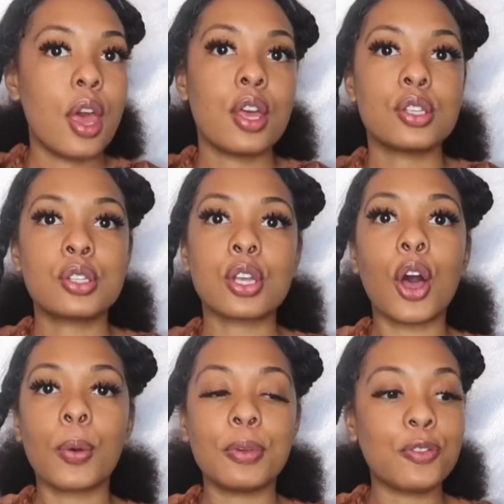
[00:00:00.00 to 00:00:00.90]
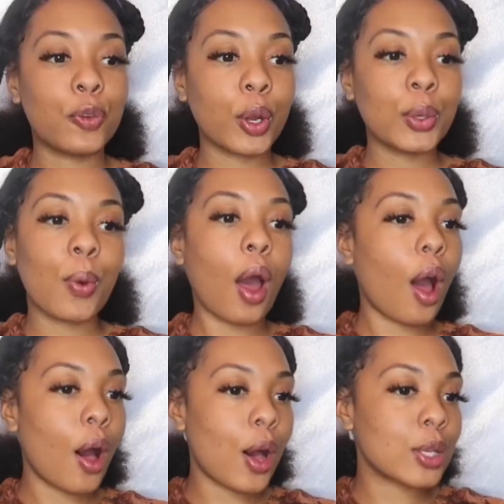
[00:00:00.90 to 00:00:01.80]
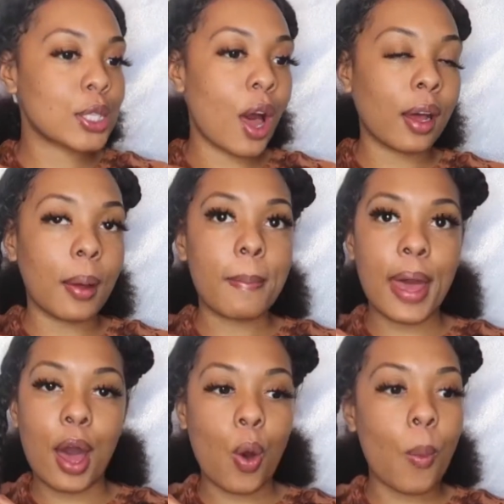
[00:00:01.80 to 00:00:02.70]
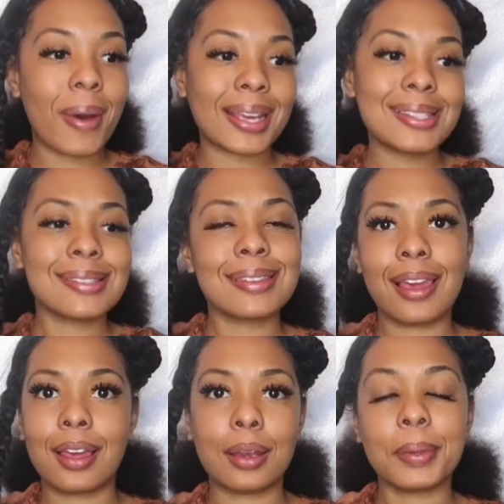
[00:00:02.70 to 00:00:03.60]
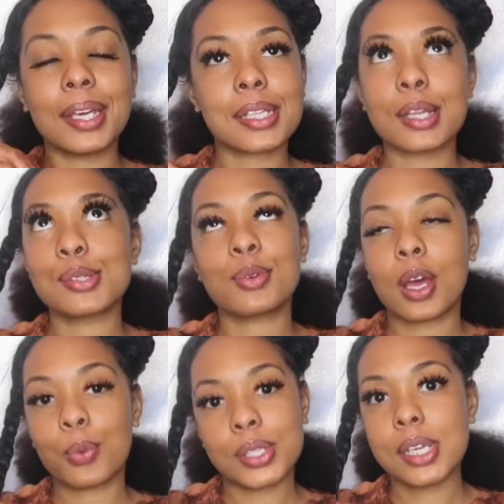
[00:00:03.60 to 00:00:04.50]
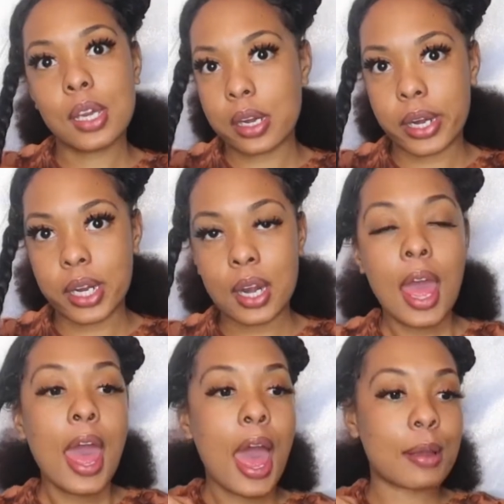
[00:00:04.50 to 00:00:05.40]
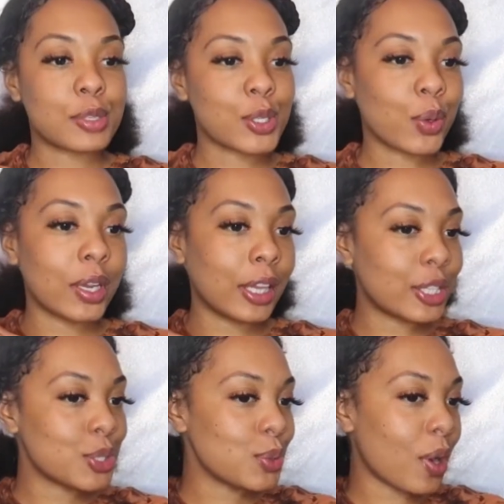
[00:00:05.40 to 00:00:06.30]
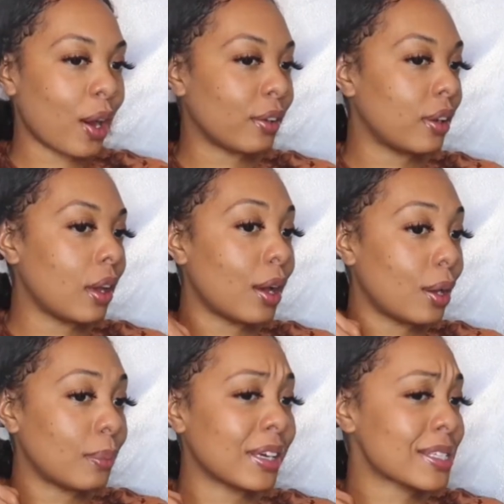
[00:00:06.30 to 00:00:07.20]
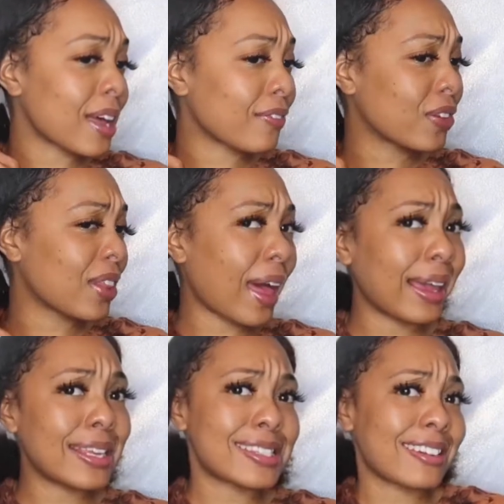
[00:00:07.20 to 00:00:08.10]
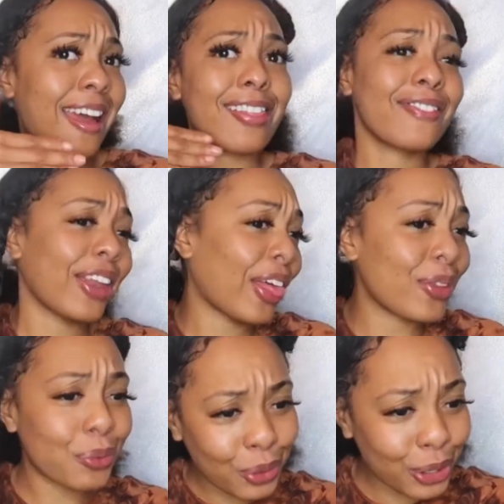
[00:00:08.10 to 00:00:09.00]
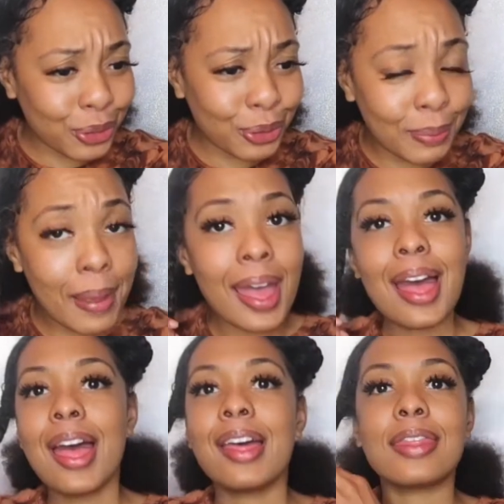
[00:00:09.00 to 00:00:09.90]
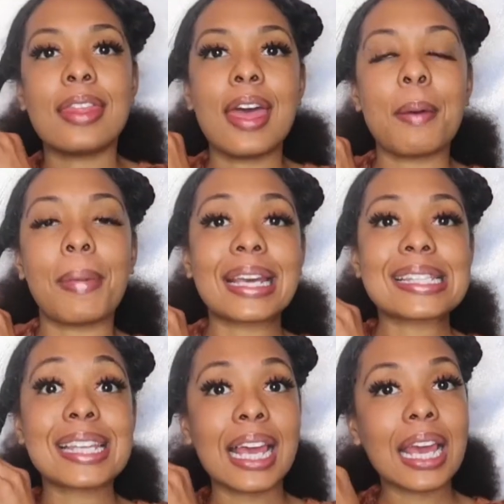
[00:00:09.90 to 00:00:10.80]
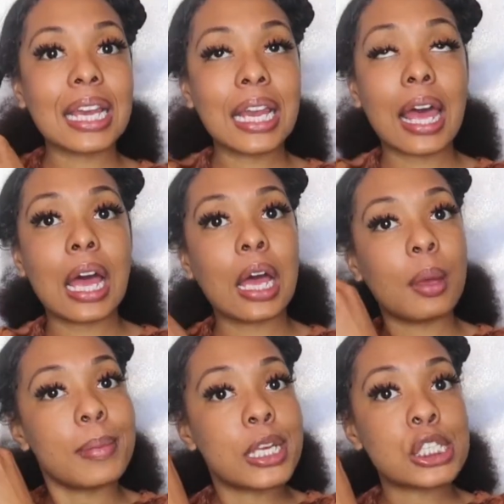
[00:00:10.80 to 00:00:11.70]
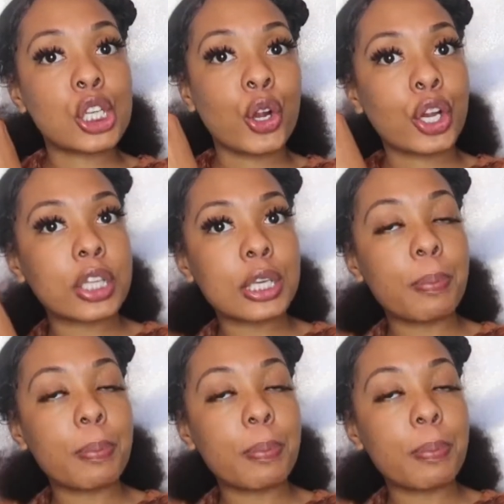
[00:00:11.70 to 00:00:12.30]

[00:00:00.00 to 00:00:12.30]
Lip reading: So before you all talk about my skin, because I do not want to hear it, I'm just going to let you all know, because I feel like it's an elephant in the room, that my skin is currently